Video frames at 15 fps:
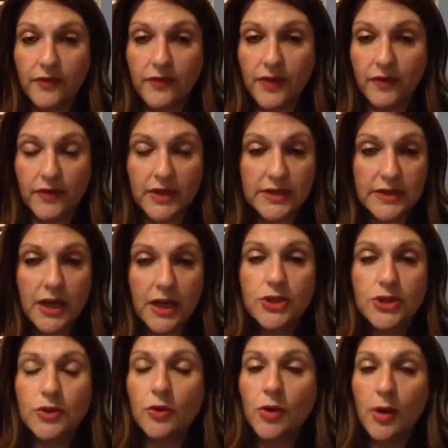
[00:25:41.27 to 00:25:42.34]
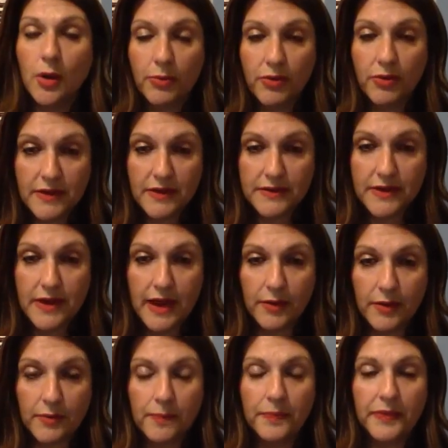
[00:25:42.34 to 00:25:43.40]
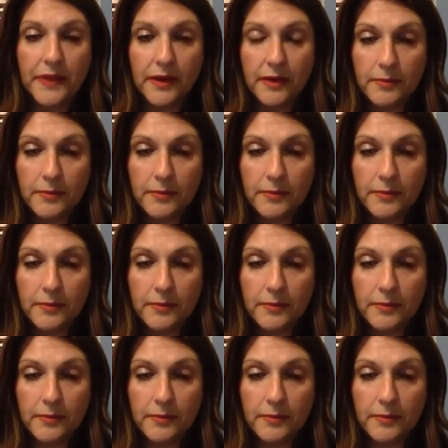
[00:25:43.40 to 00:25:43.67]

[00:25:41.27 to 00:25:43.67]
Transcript: they've given a schedule, print it out.